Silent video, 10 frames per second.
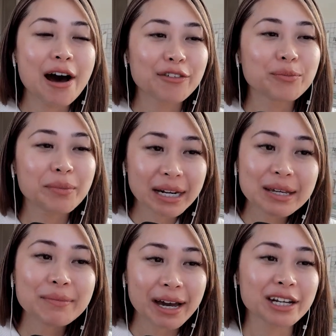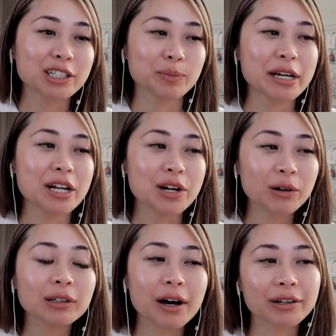of money management
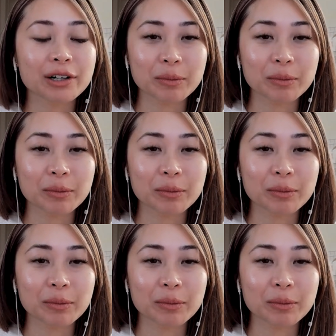no longer